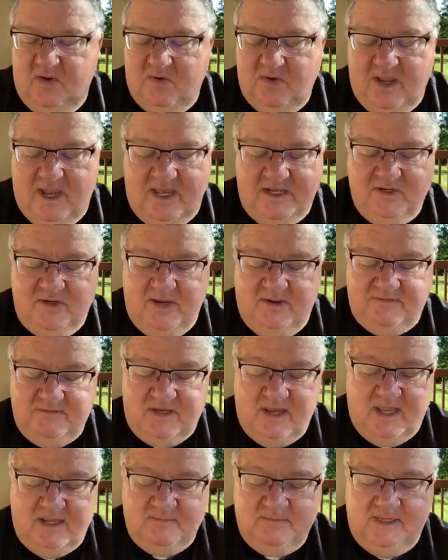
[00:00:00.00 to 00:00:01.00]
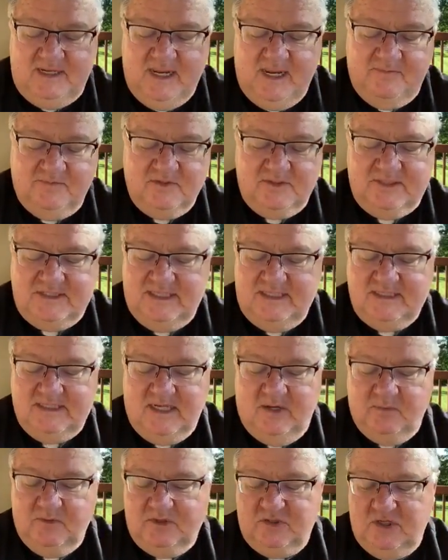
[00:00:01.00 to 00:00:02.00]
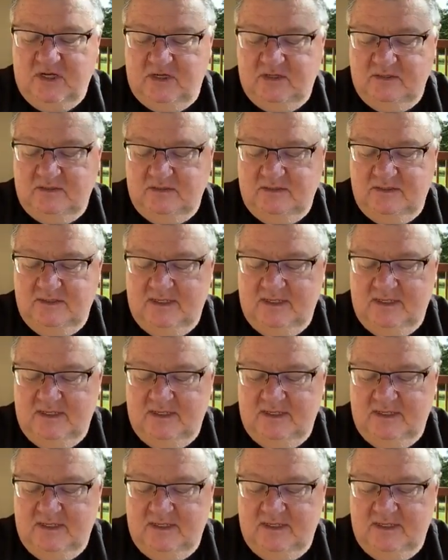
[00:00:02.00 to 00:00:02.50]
O God, you have taught me ever since I was young,